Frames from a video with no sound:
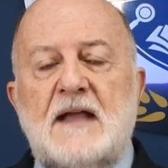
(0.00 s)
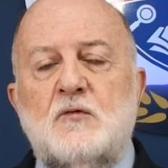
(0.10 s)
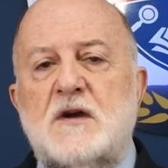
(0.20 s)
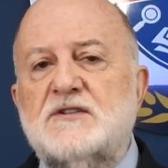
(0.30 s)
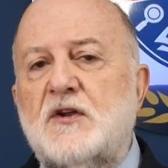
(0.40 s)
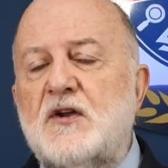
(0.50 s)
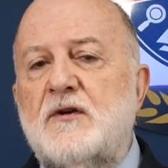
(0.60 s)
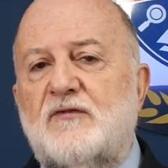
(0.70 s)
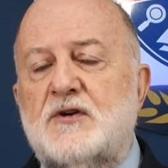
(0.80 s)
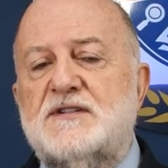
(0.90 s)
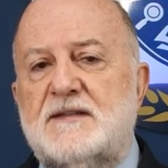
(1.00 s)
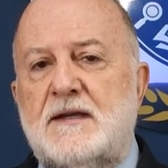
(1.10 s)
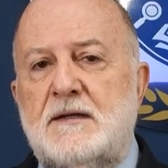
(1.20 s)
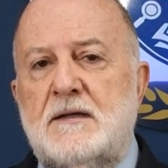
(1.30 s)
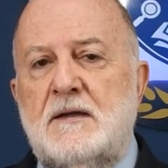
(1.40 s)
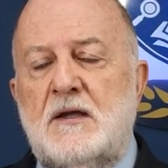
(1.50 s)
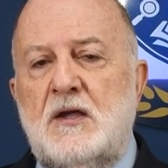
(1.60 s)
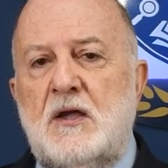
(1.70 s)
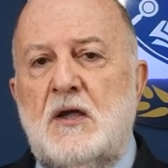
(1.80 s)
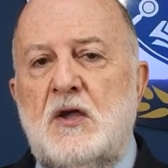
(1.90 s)
At Western University,
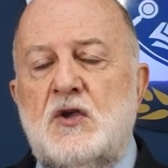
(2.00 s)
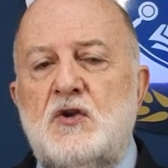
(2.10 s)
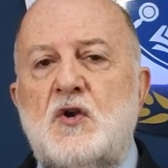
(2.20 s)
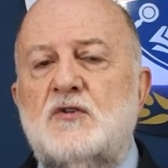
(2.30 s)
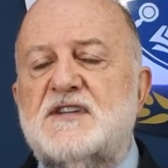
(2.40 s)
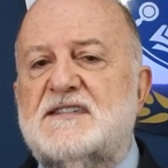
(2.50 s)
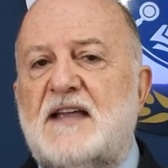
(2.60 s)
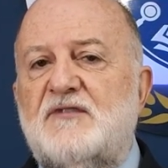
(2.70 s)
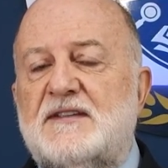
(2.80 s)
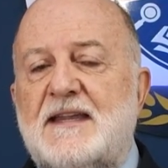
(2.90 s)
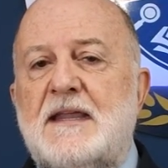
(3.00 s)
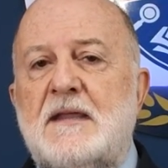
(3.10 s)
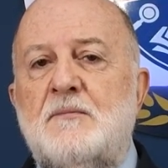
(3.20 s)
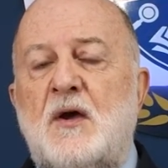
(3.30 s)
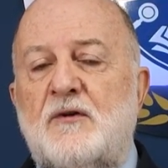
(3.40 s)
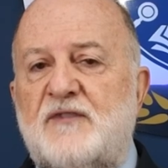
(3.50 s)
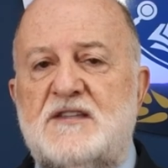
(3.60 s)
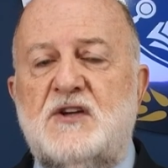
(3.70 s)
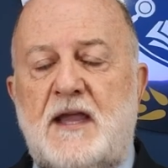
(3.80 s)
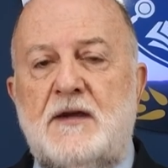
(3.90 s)
you don't just have a team of
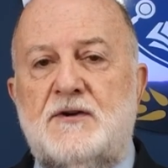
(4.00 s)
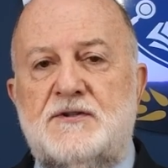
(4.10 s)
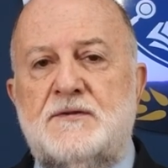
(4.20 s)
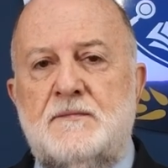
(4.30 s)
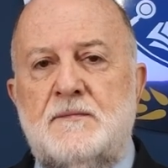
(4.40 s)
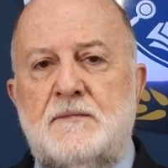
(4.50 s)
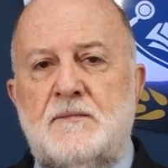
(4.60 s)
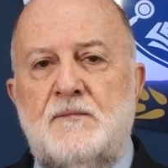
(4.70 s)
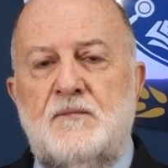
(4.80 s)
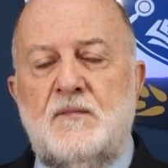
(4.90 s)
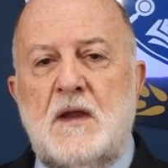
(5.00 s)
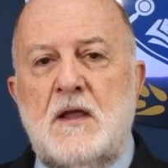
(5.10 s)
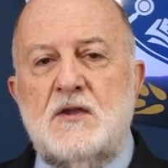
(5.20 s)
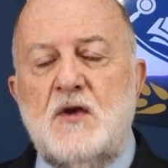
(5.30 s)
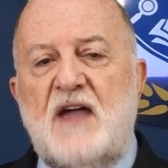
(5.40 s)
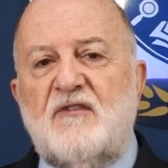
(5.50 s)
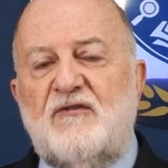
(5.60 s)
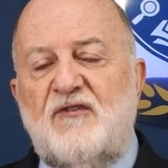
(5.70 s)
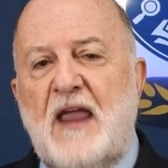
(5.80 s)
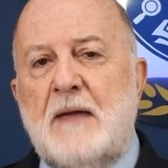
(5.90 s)
educators. You have a
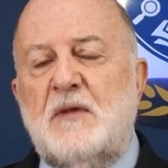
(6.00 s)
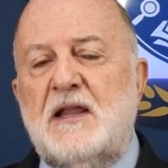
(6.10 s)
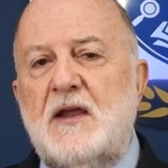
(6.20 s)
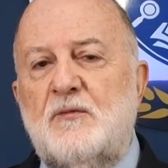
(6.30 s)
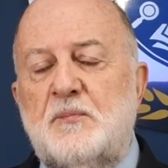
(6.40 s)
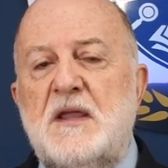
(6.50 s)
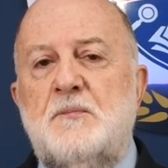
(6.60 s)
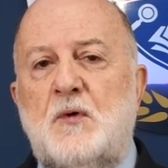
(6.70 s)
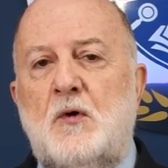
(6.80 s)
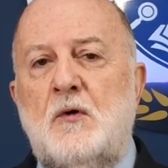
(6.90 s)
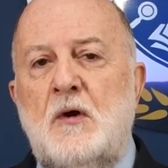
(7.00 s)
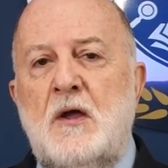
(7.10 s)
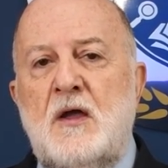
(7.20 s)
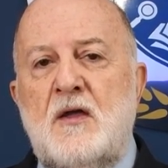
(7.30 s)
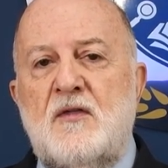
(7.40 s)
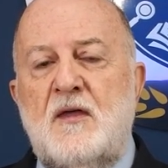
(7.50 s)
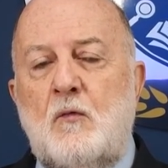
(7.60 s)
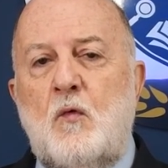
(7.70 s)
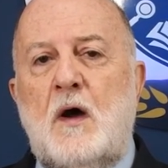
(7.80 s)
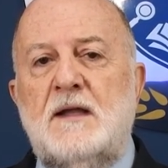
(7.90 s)
family of people that
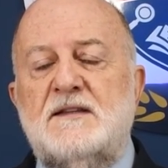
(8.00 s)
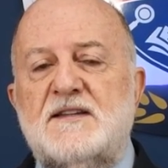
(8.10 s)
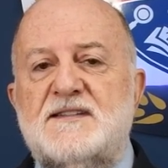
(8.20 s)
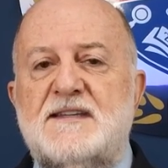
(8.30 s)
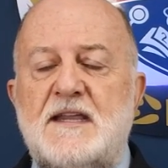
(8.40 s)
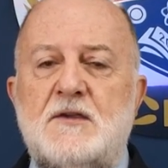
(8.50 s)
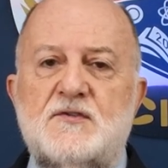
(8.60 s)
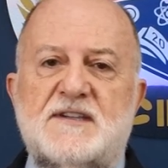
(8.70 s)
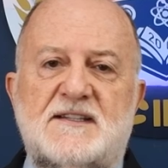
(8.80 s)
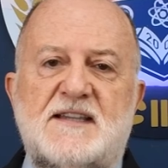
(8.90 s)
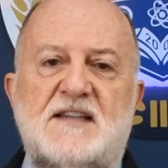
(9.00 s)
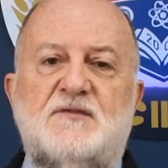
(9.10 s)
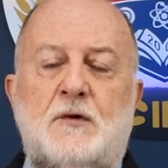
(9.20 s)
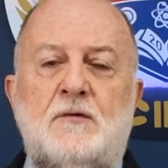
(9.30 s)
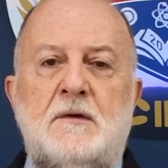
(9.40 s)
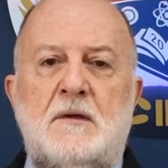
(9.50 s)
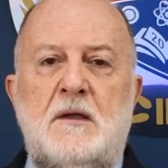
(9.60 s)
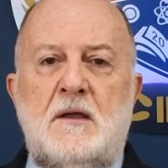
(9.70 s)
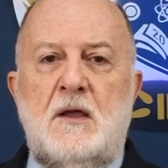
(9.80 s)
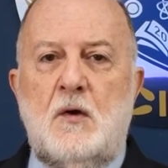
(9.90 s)
want to see you successful.
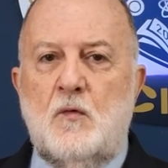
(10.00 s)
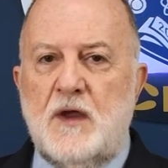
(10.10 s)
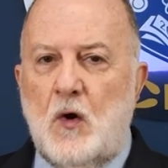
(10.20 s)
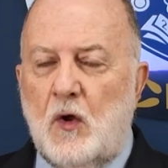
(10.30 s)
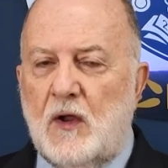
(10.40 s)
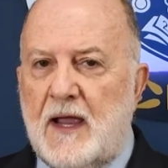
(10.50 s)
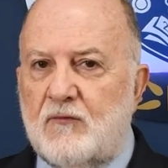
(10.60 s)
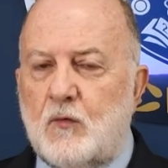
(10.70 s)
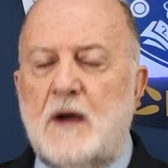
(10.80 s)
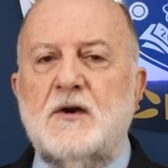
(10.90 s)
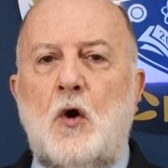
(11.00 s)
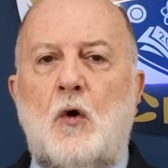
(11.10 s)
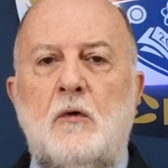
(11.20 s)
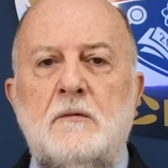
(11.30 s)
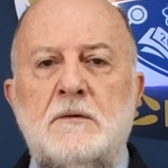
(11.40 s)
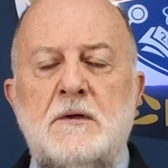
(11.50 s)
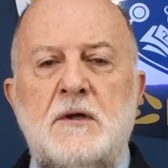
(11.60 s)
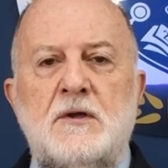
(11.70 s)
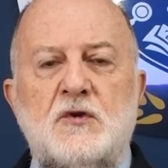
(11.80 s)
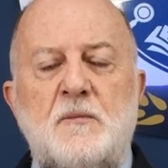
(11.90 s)
We all have one goal,
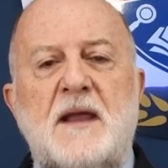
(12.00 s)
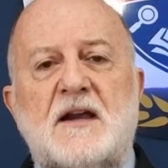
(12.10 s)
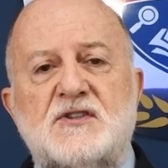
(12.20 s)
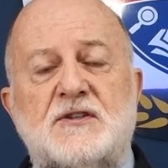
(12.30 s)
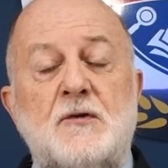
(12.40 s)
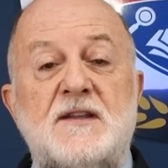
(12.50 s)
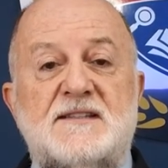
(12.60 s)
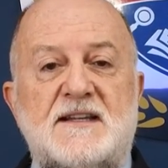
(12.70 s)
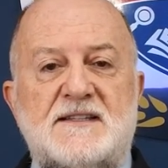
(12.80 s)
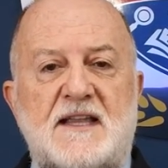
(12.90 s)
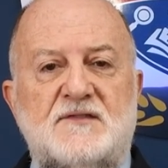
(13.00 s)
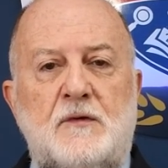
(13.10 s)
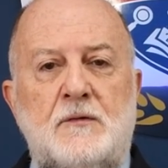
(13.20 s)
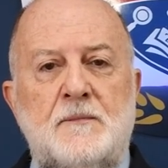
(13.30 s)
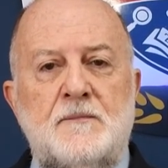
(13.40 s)
to make our students successful.